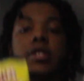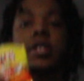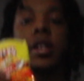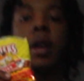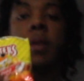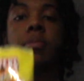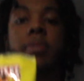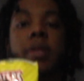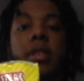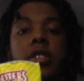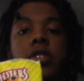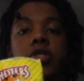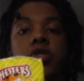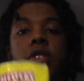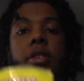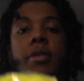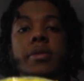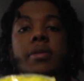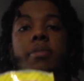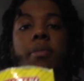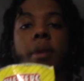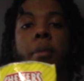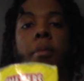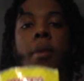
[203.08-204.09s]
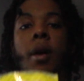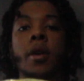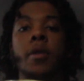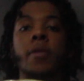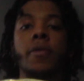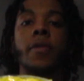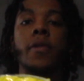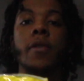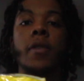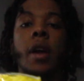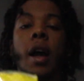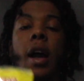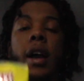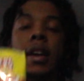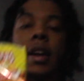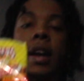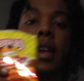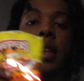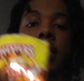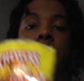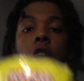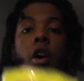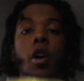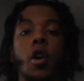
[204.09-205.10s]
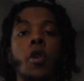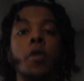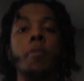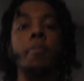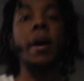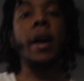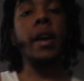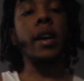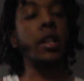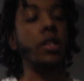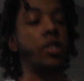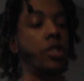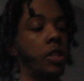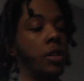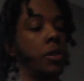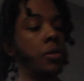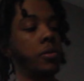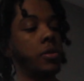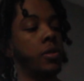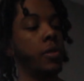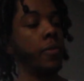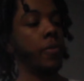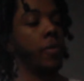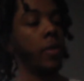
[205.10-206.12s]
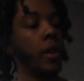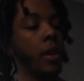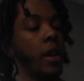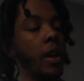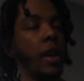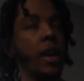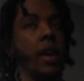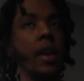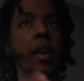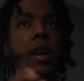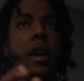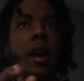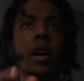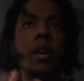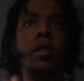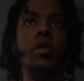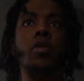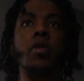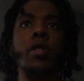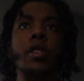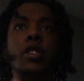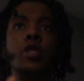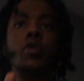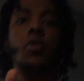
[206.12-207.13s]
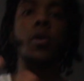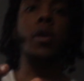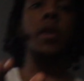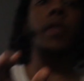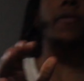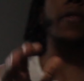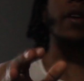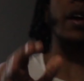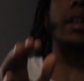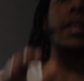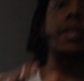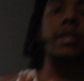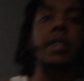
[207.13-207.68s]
dump these chips in my mouth. I gotta eat the whole bag of chips in under 25